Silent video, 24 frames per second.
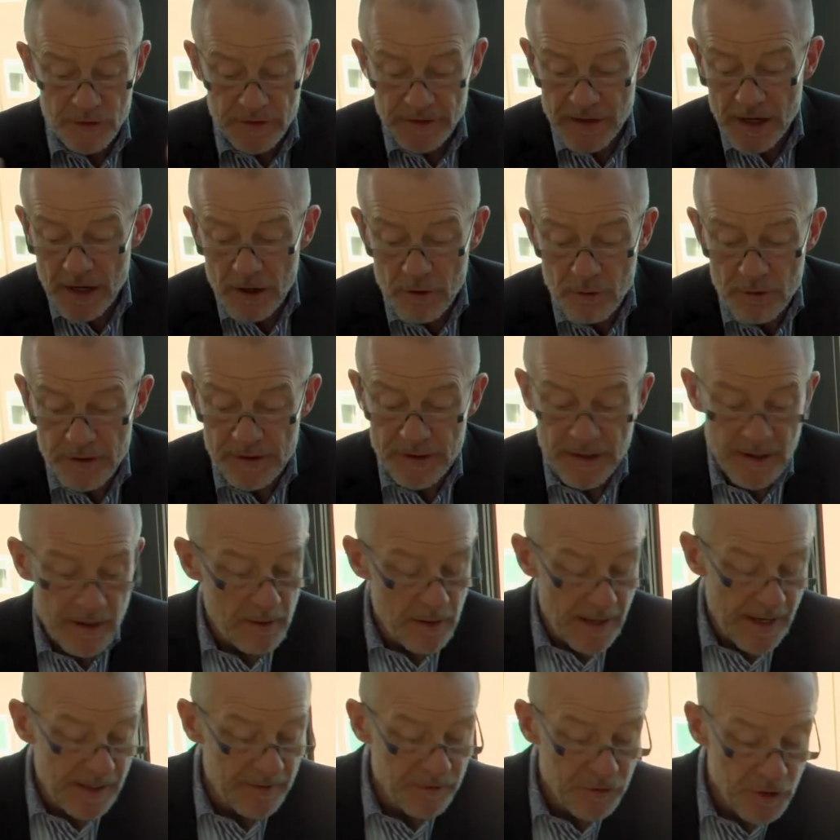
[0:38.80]
it now. And
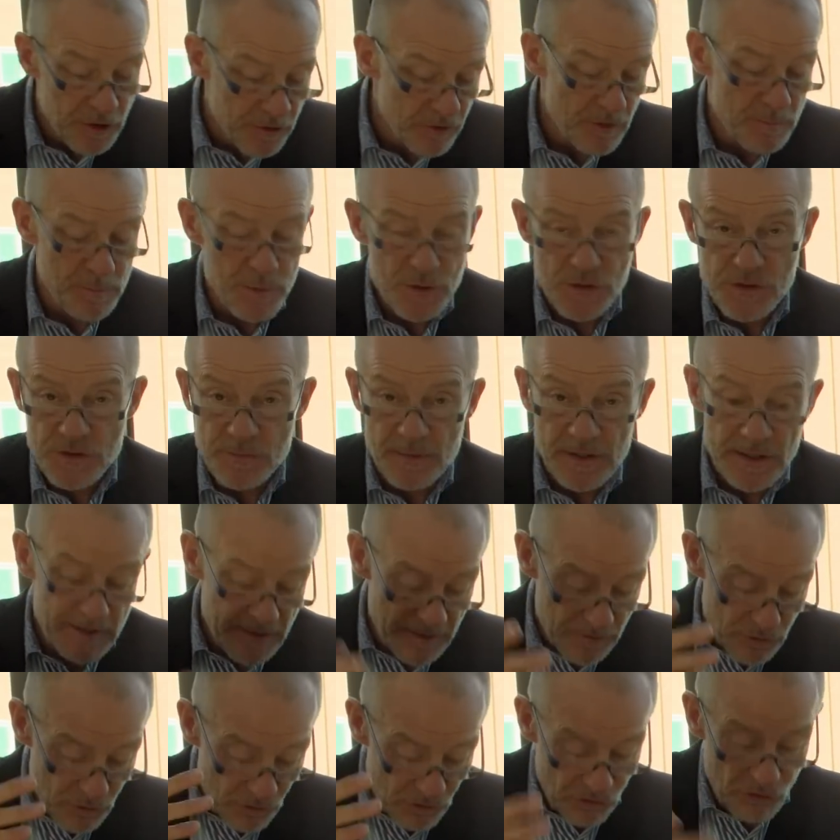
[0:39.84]
I had not the
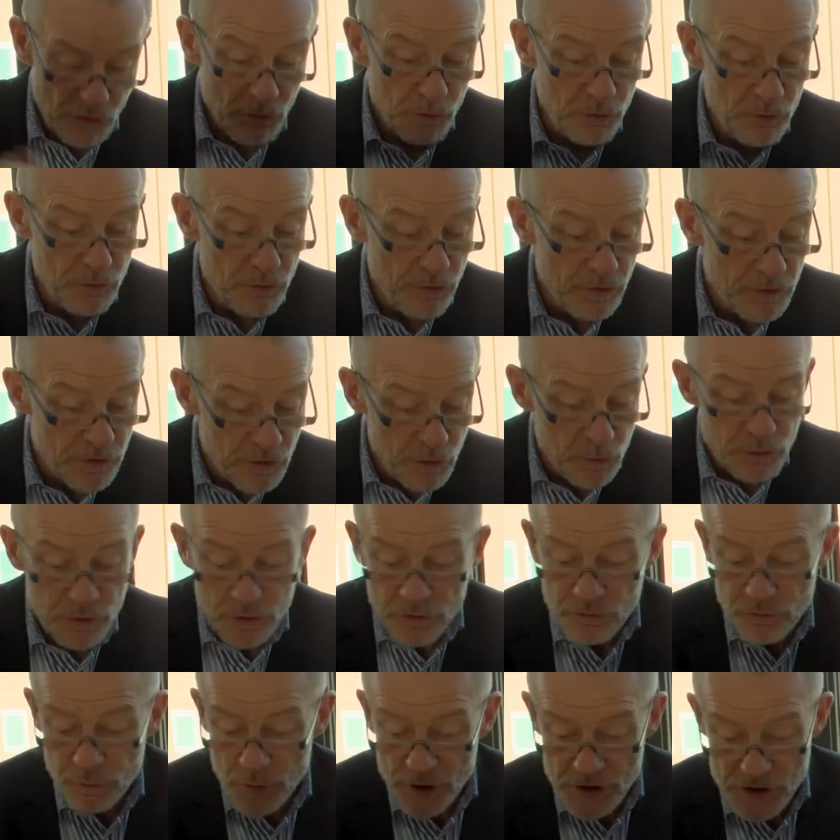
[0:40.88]
possibility to show you
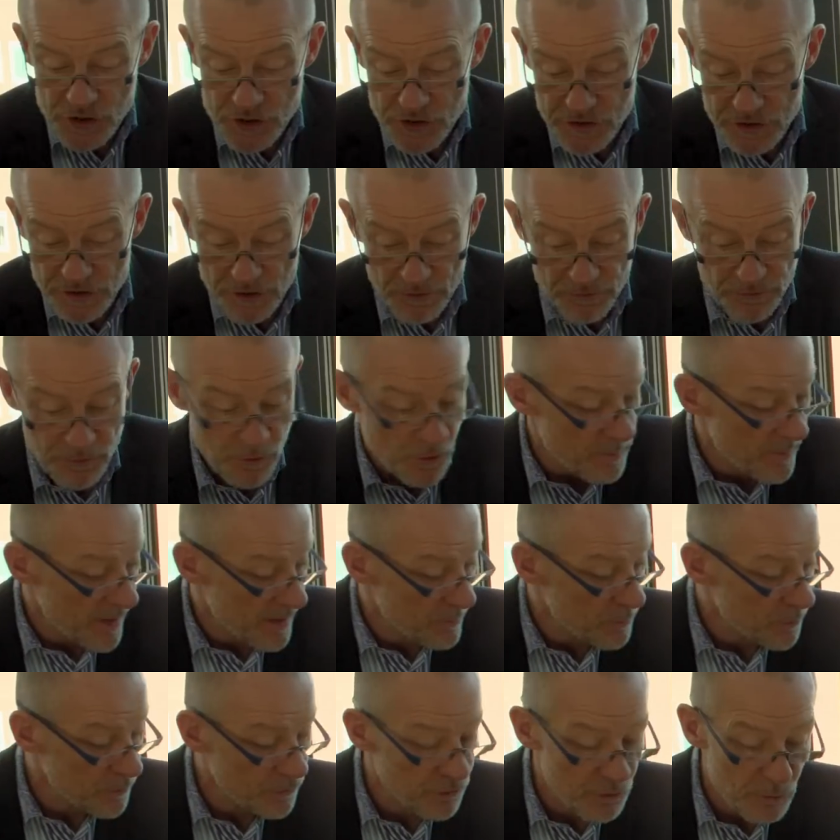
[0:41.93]
those watches in the form I
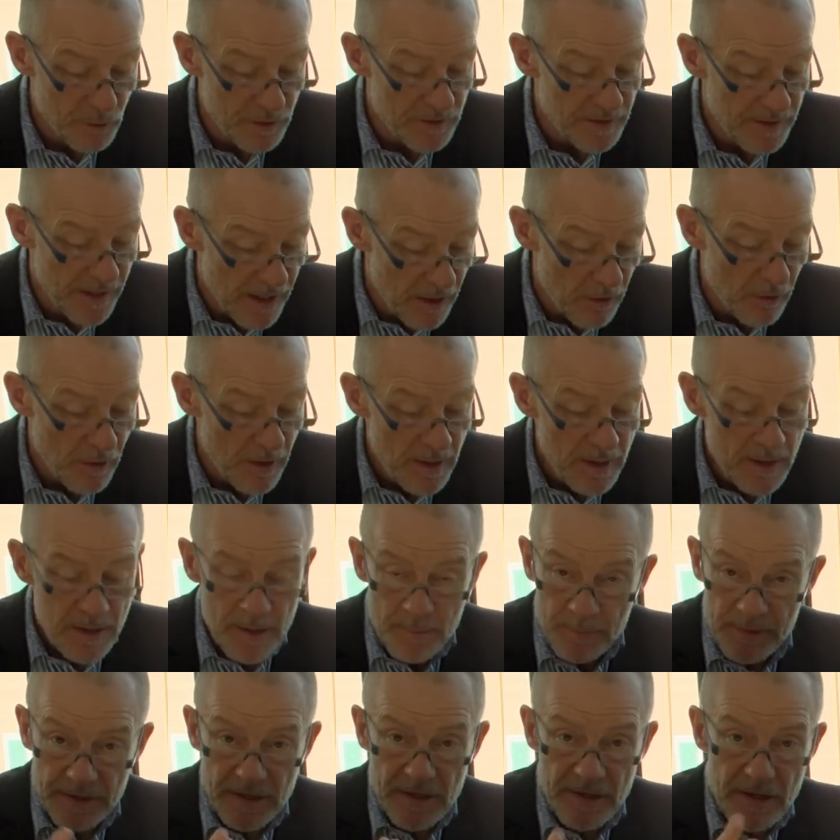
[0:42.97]
will do it now.
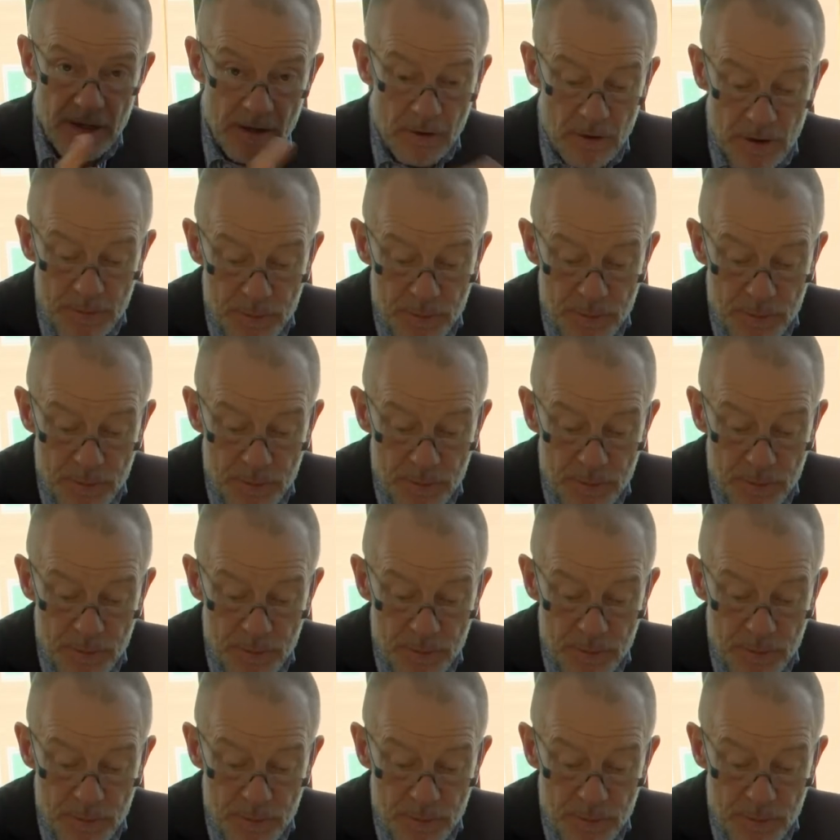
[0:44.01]
But anyhow,